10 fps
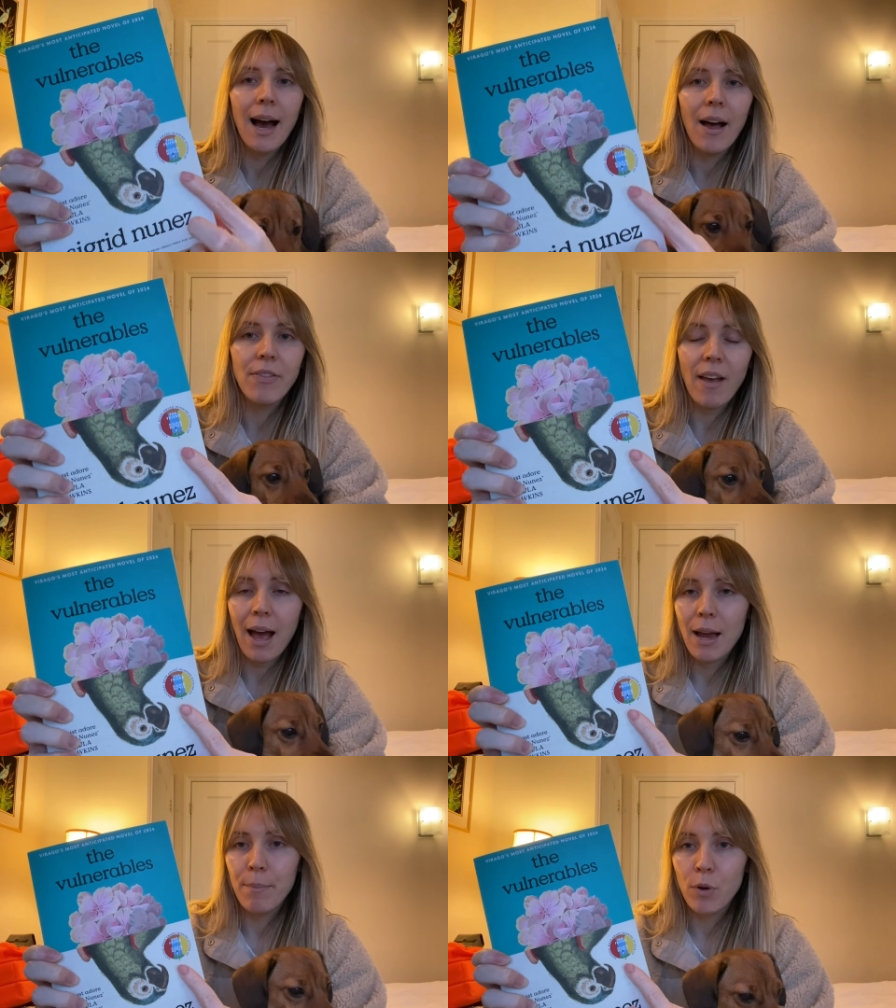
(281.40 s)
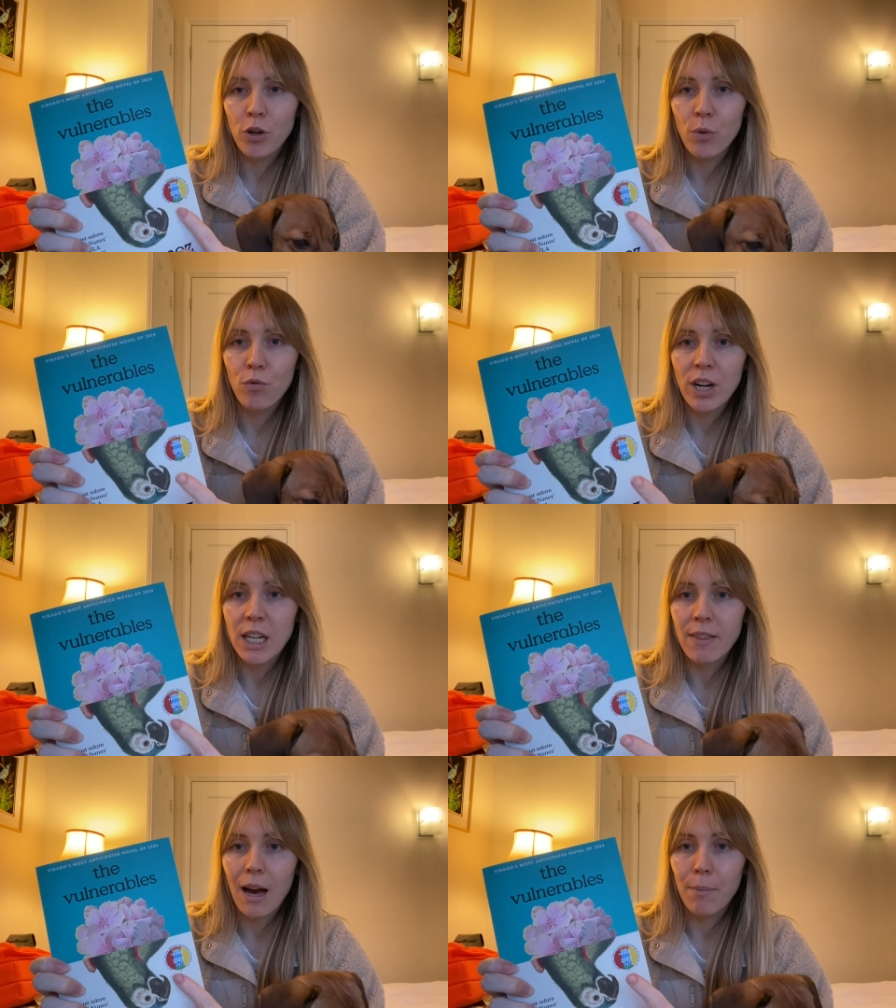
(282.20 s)
and I am going to
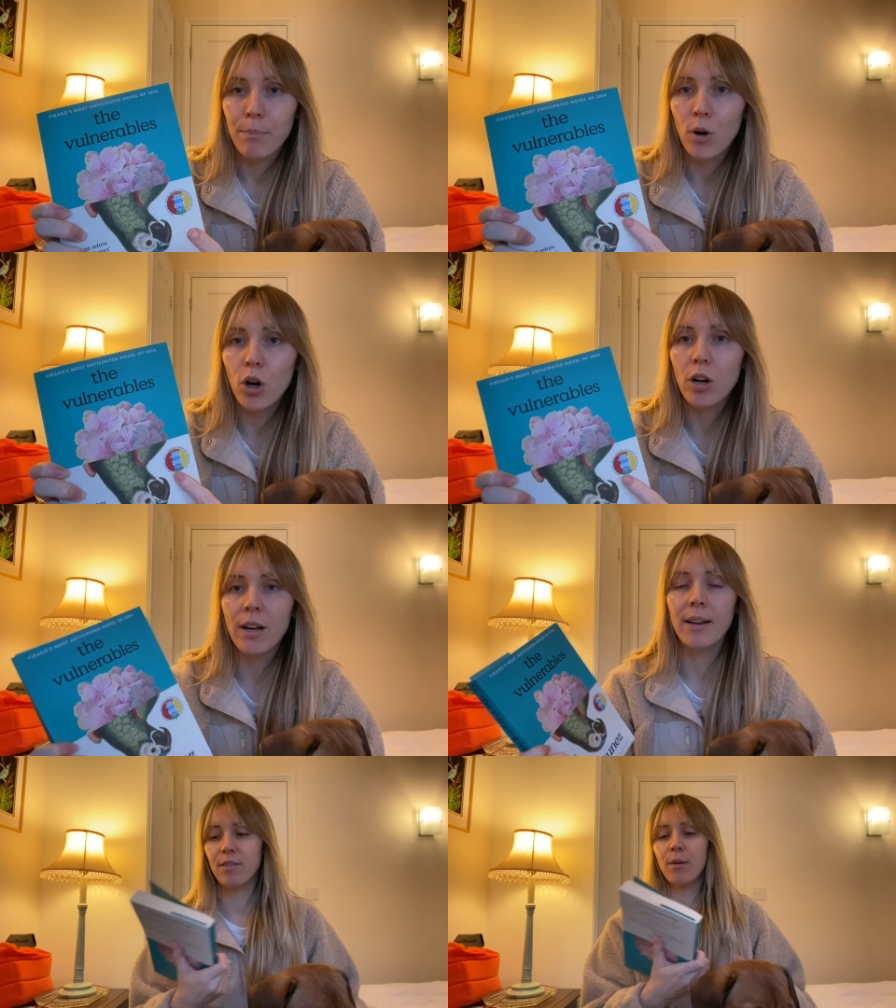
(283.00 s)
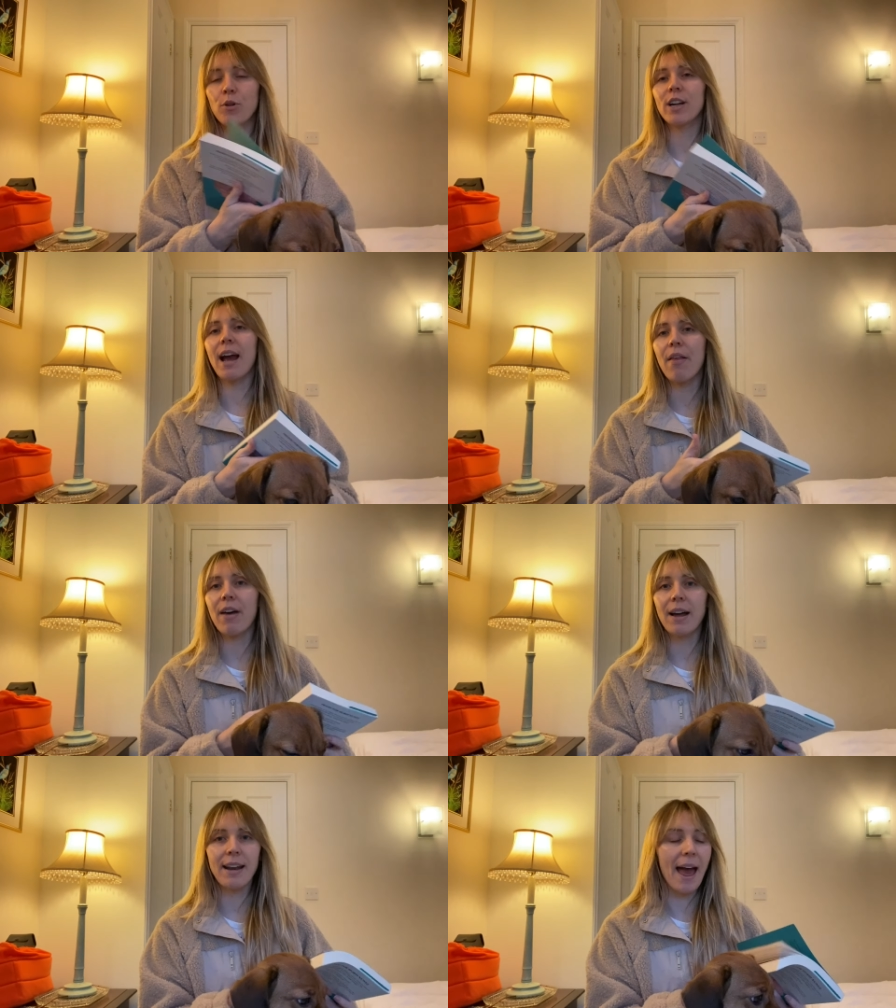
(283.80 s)
read that book, so I'm going to get
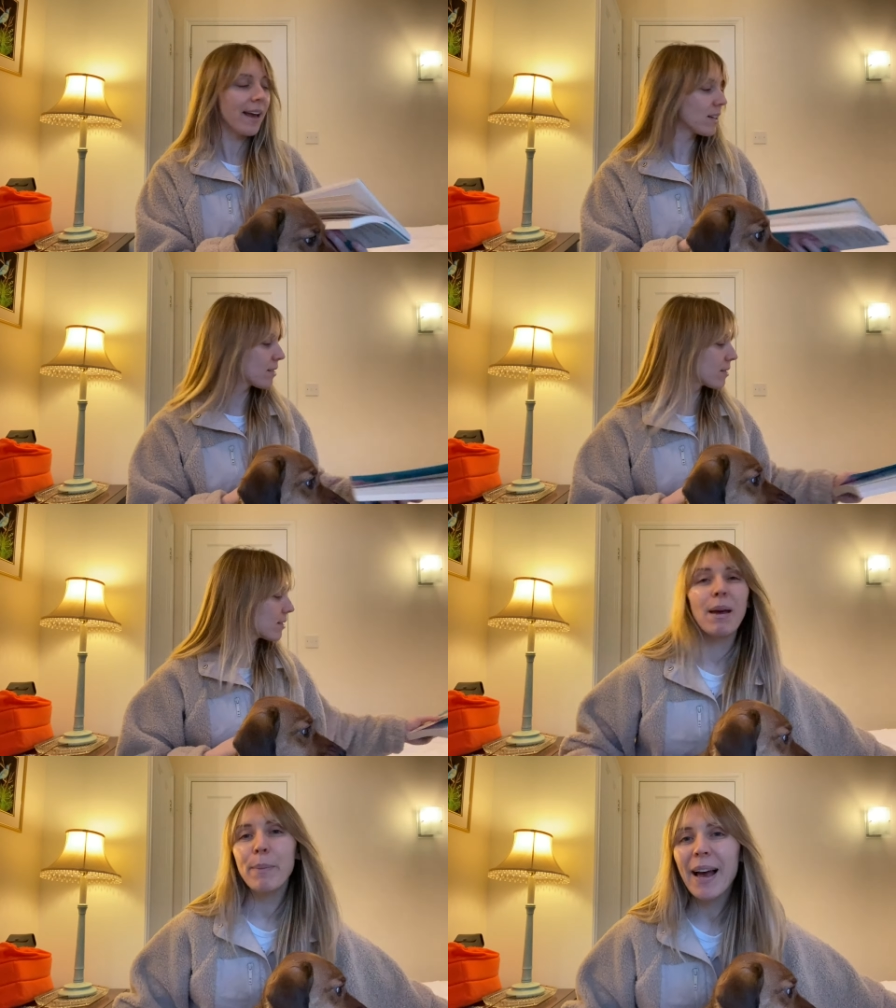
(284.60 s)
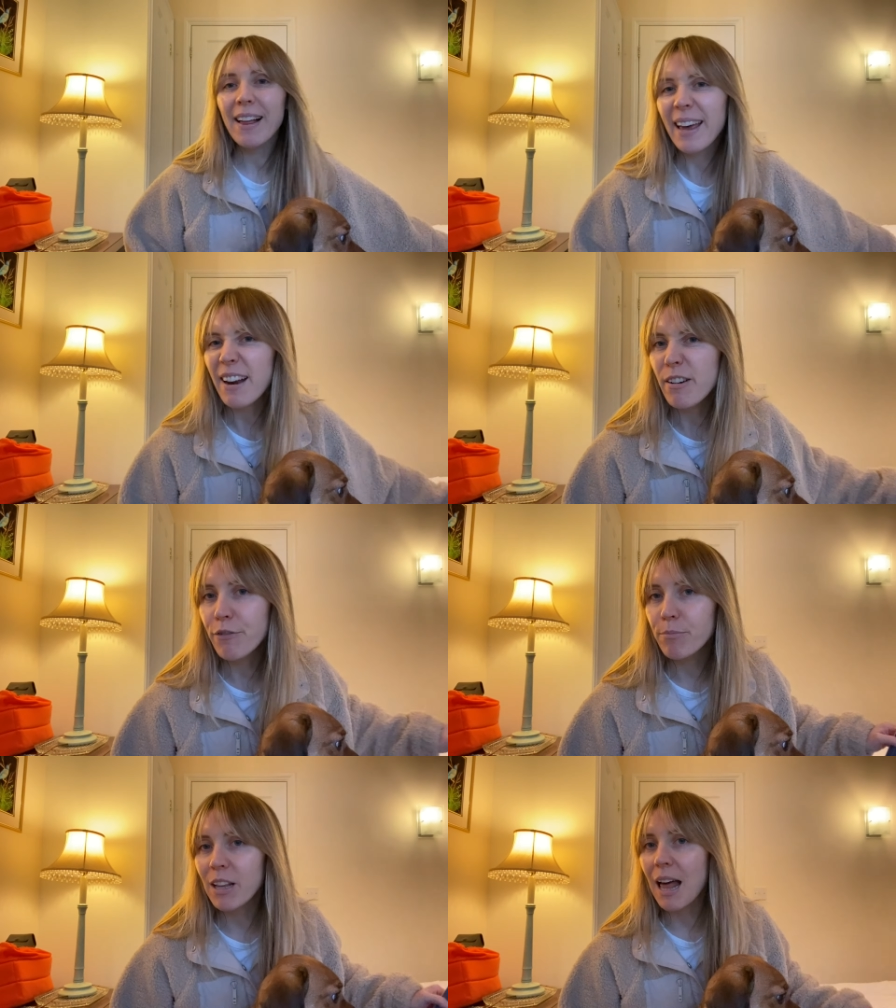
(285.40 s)
that next. Maybe I'll get it
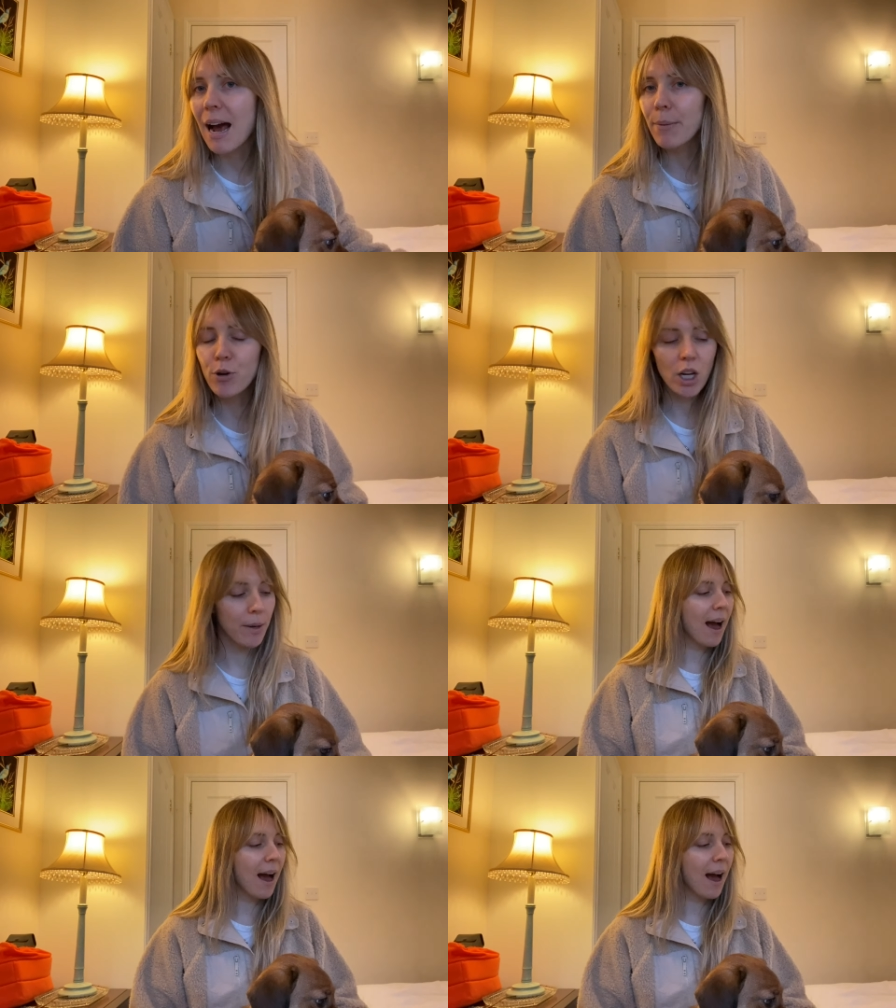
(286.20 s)
from the library.